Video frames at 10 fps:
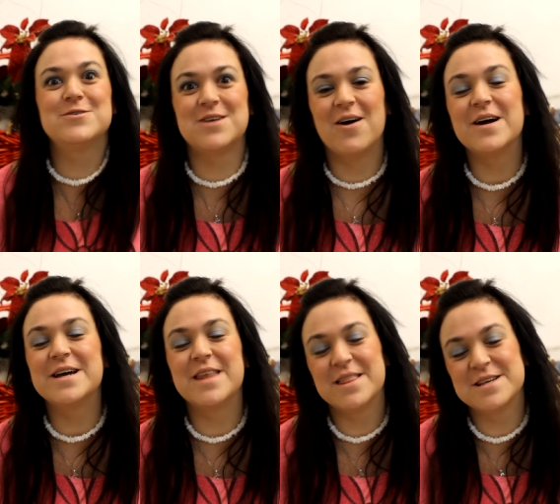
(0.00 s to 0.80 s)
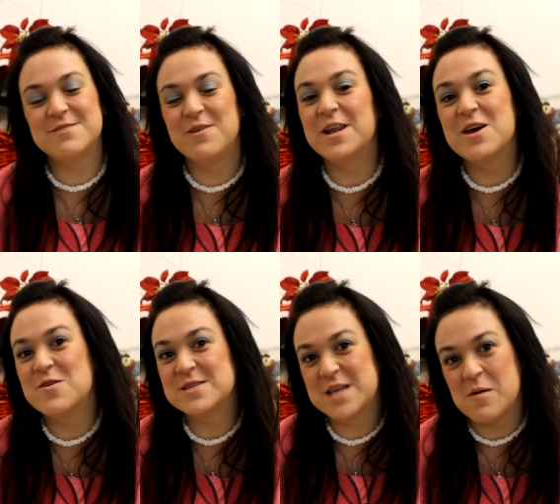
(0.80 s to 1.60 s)
sorry that this
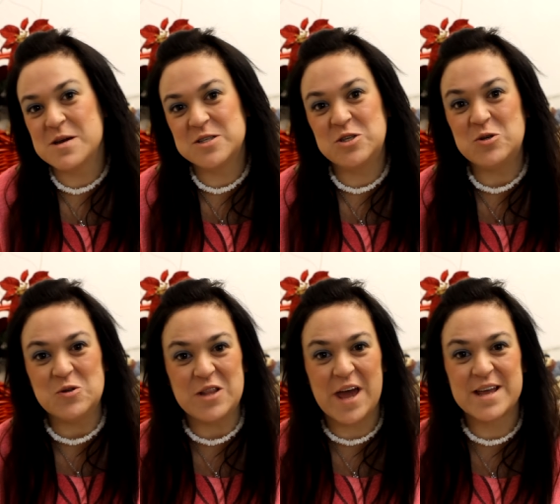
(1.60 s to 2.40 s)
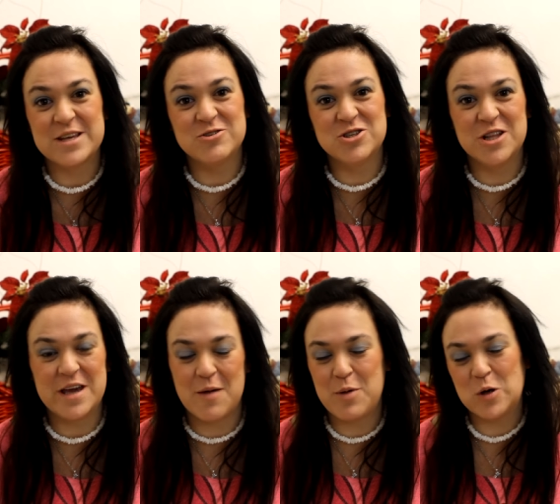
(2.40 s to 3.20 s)
video is coming to you late.
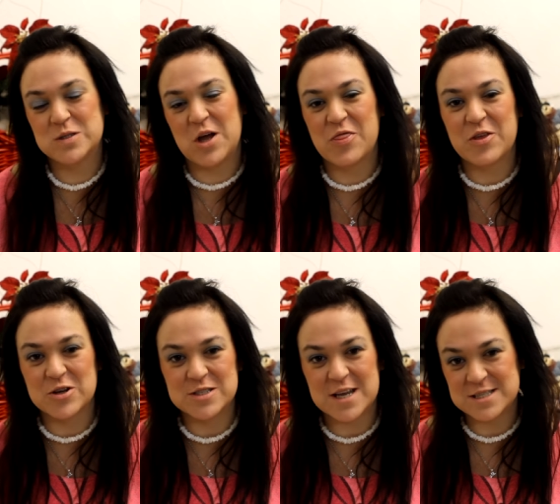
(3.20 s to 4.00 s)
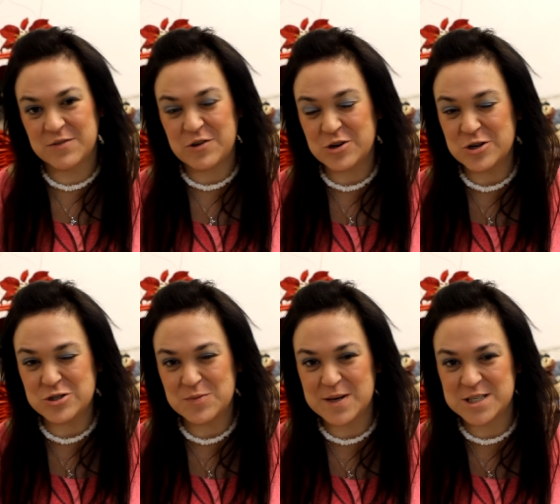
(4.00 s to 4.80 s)
Usually I post on Thursdays if you're new
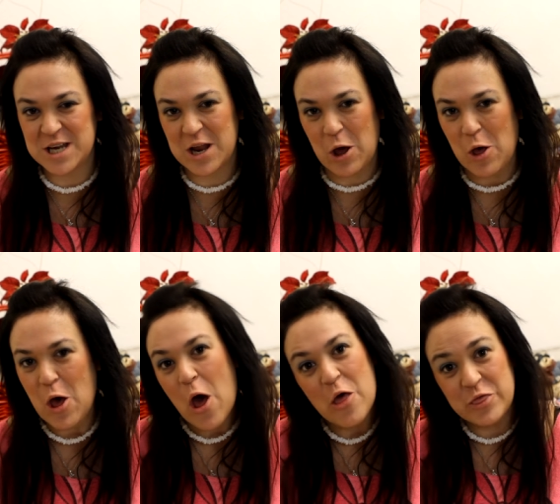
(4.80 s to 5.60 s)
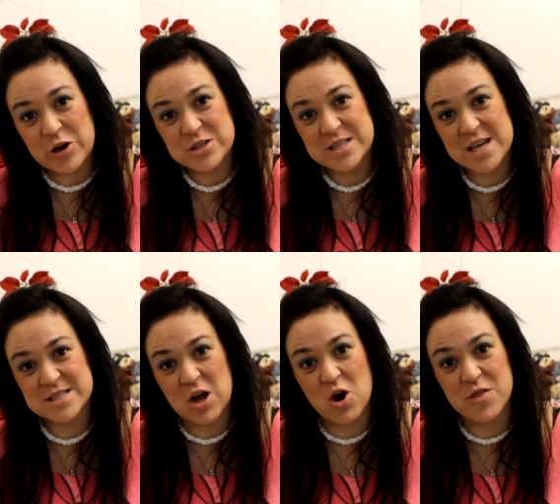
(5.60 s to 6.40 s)
to my channel.
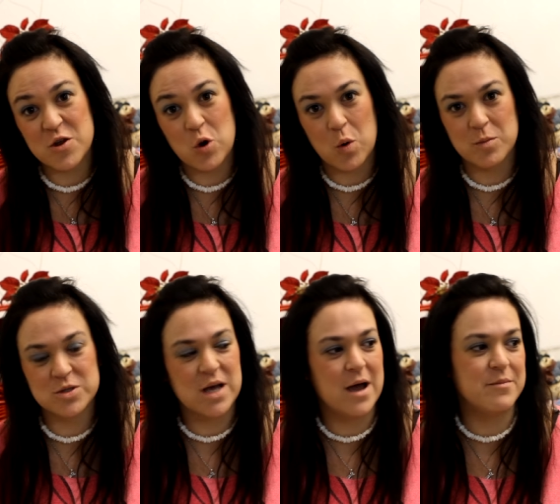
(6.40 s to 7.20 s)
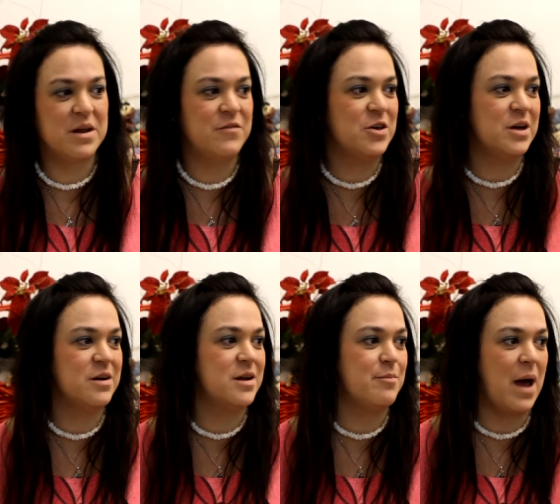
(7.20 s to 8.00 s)
Thursdays are the normal time and if you hear
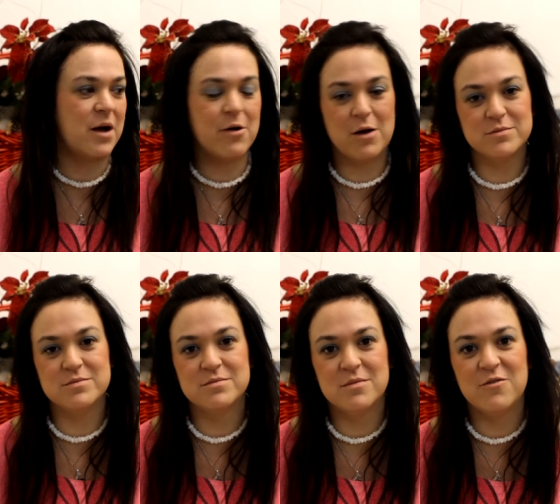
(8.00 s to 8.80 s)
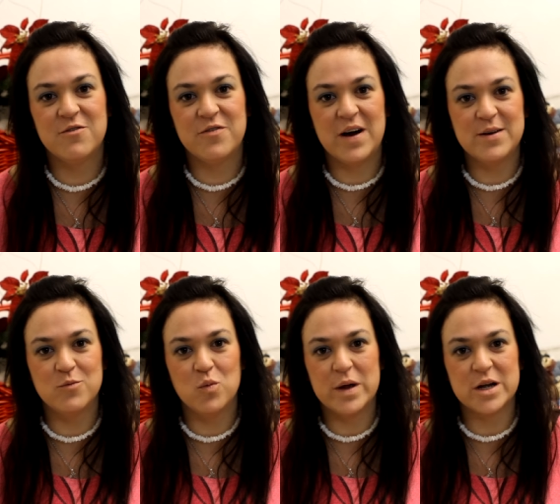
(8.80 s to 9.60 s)
any background
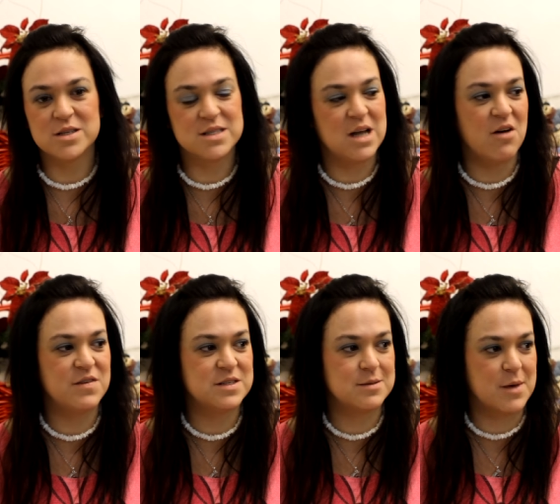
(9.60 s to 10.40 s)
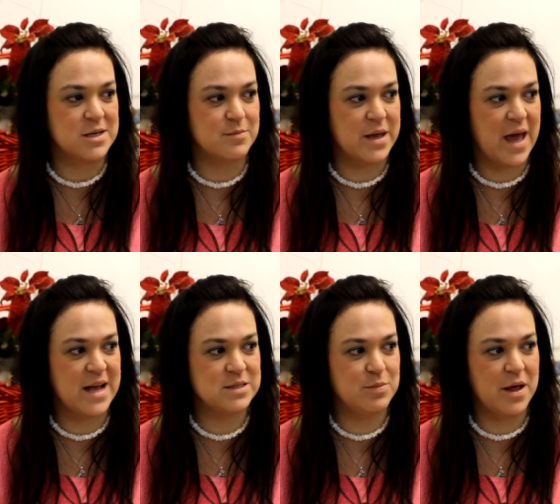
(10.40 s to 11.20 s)
fun weird stuff it's because my
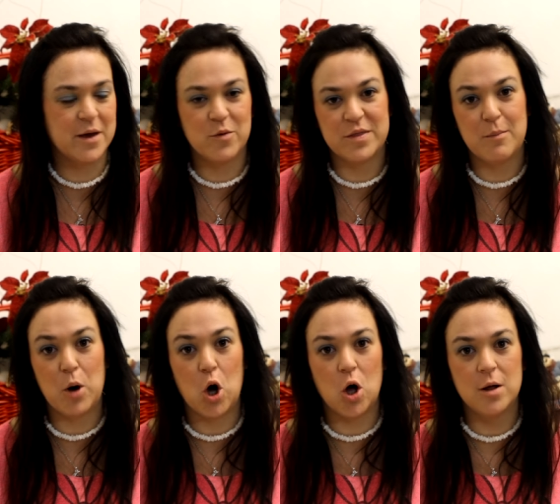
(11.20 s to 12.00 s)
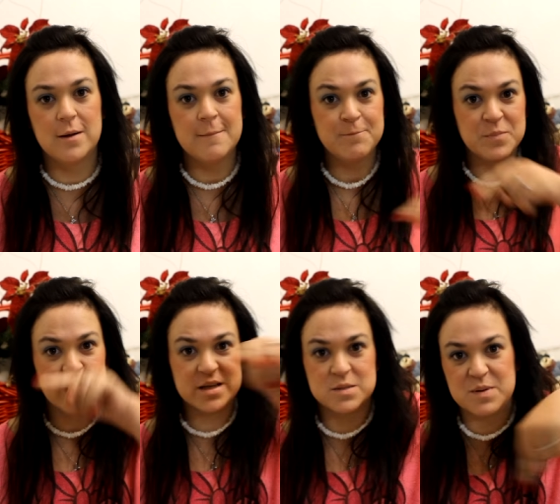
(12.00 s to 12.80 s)
cat's playing with a ball
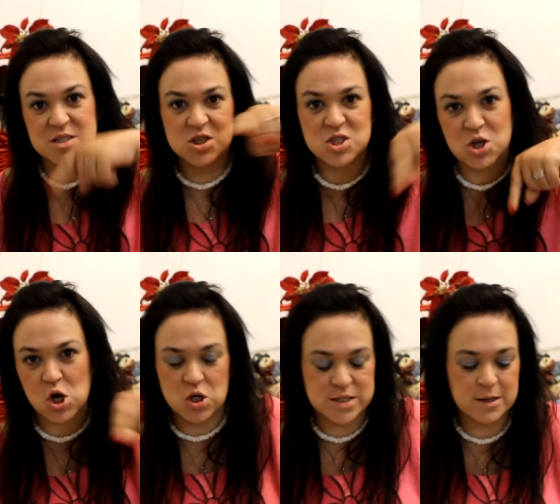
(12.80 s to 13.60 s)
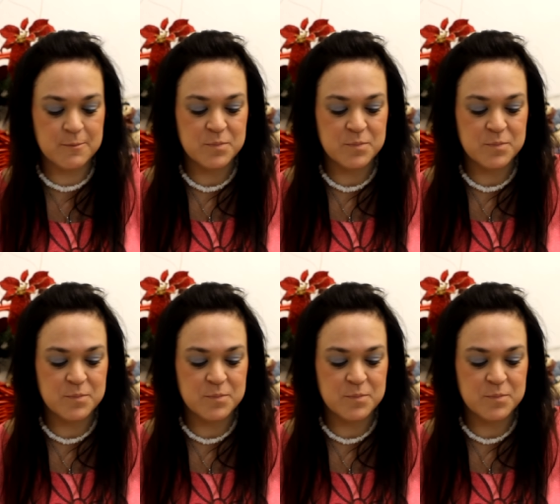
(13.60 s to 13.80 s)
that spins in circles.